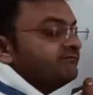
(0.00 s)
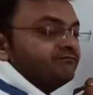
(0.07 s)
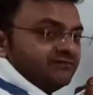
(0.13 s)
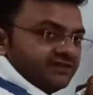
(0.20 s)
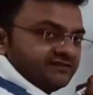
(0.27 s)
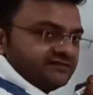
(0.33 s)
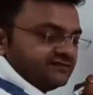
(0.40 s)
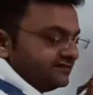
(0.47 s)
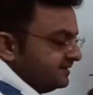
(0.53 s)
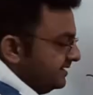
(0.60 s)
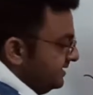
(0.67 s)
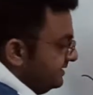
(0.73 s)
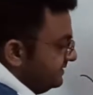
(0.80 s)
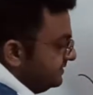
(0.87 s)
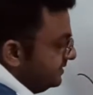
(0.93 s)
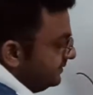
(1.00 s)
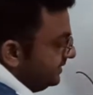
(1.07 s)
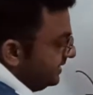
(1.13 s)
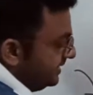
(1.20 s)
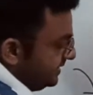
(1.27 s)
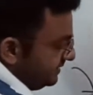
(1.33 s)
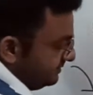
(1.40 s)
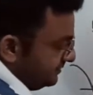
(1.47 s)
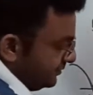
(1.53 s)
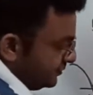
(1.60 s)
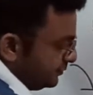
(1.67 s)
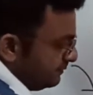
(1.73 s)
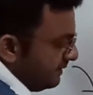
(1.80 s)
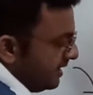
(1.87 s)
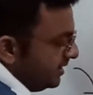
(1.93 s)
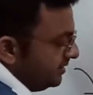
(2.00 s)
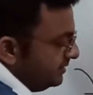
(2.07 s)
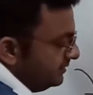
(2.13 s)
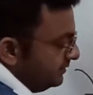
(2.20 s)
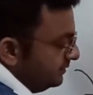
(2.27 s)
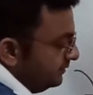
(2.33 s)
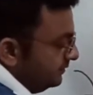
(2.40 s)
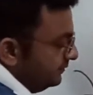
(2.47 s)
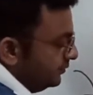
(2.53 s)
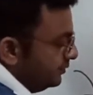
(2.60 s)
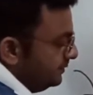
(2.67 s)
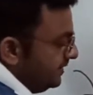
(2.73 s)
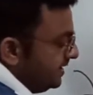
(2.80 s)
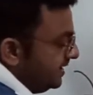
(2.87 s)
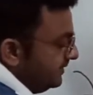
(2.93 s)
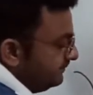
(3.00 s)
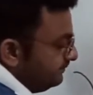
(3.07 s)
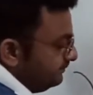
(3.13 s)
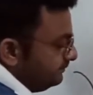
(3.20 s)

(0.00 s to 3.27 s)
this. Similarly, this part would be